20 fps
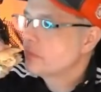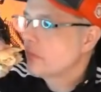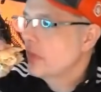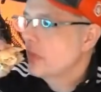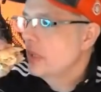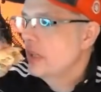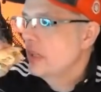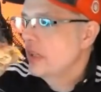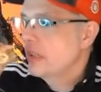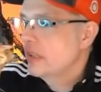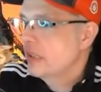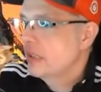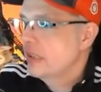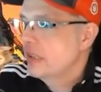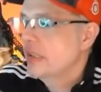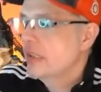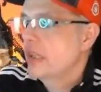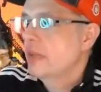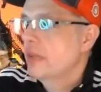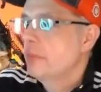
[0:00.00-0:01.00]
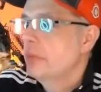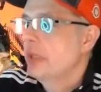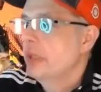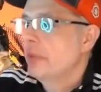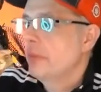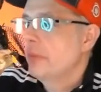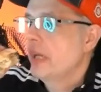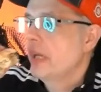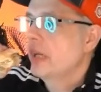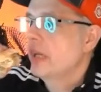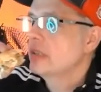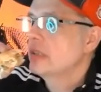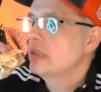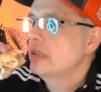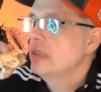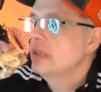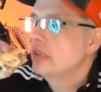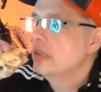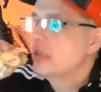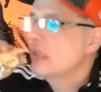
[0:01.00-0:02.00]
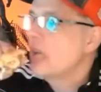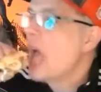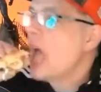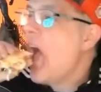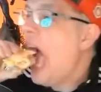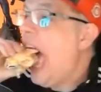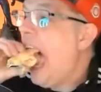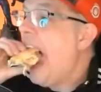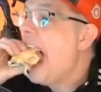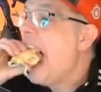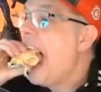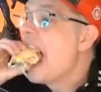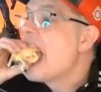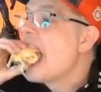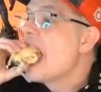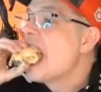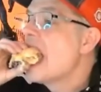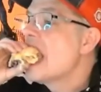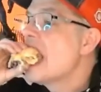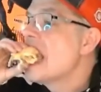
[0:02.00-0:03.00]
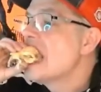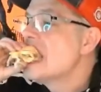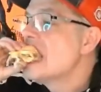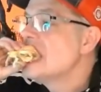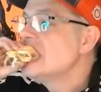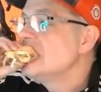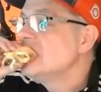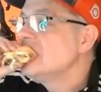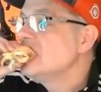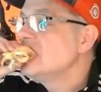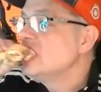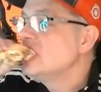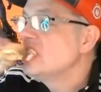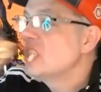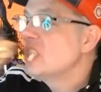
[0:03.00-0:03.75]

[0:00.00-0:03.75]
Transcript: Yeah, I didn't have Big Macs, did I? Mm.